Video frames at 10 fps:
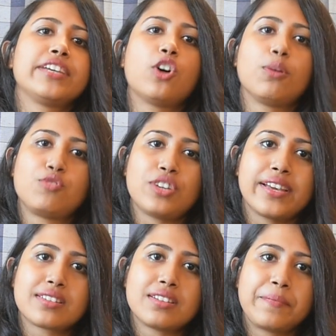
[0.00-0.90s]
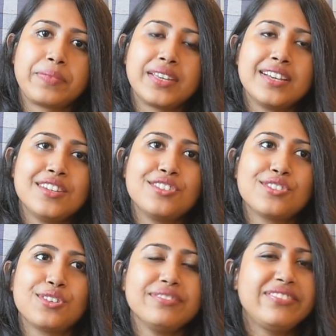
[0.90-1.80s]
object.
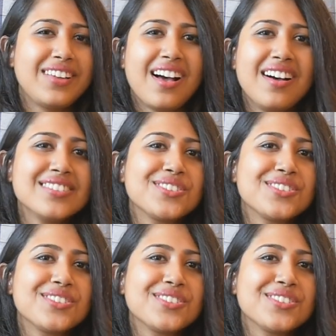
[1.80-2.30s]
So flowers